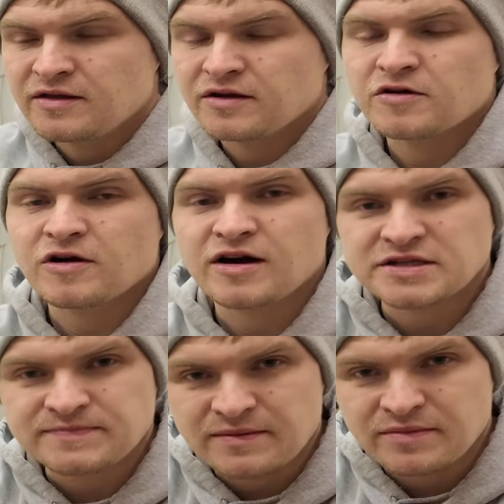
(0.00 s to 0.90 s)
the
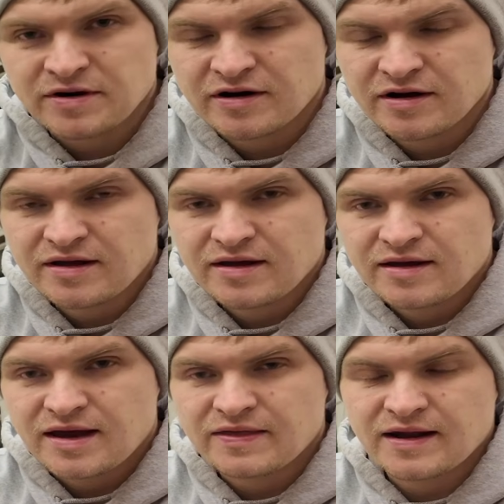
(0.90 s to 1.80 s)
cross member
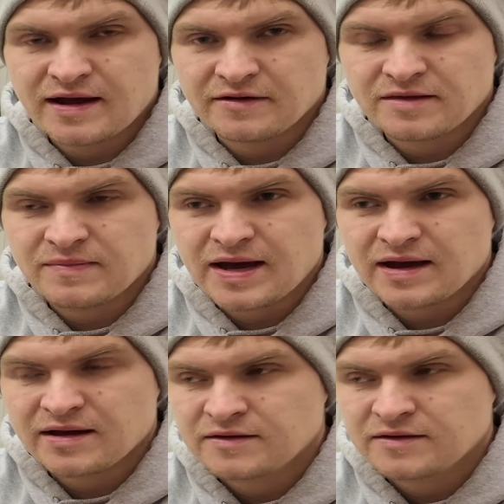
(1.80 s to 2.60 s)
and then out the back.